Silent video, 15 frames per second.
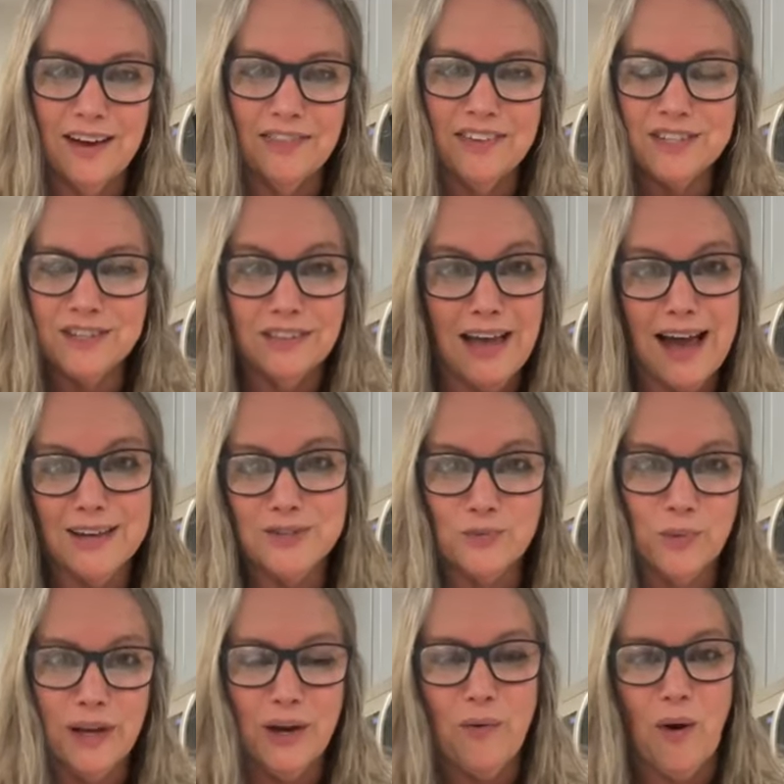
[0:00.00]
this last
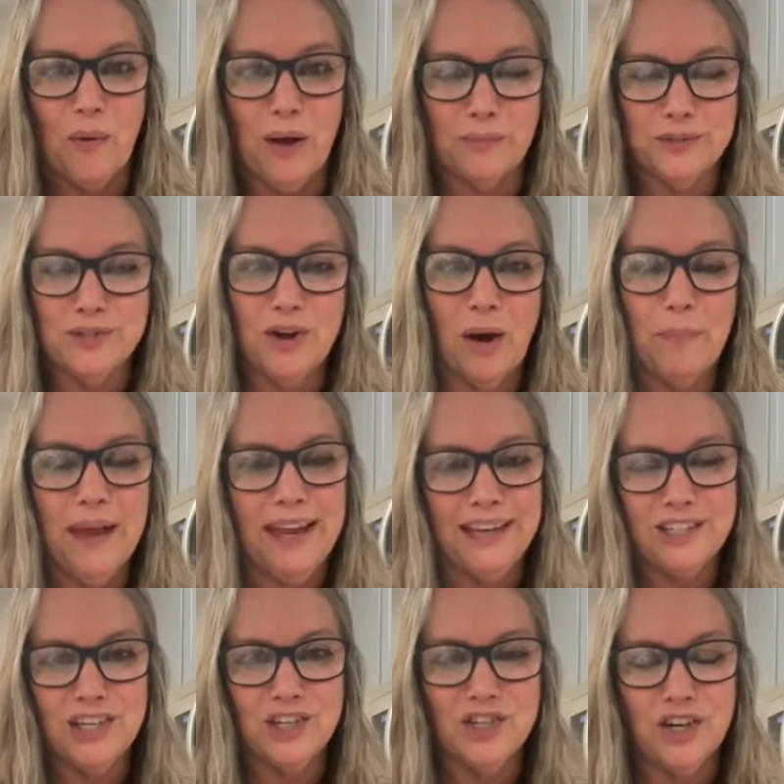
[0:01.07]
week while I was not paying
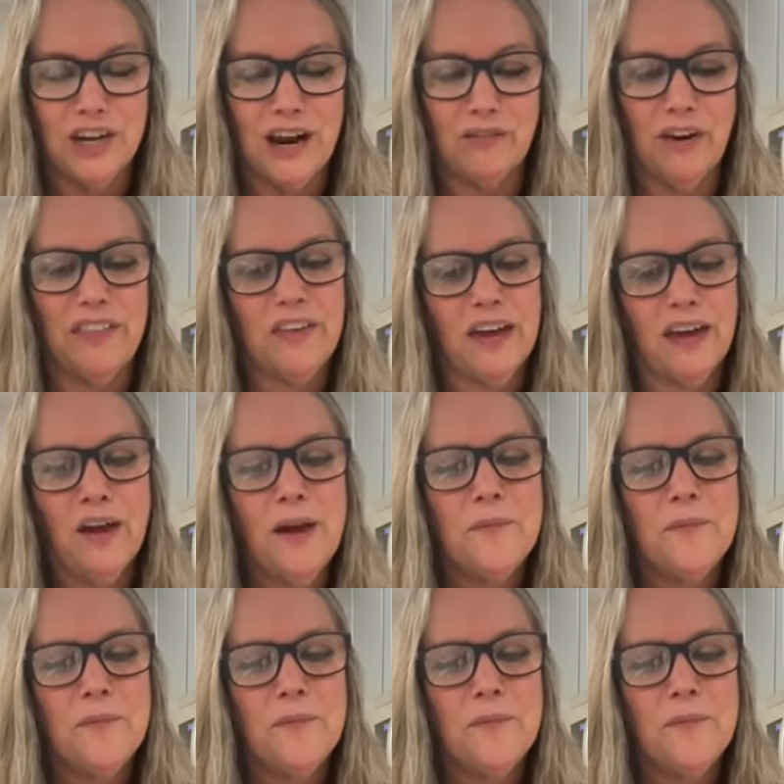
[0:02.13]
attention to everything.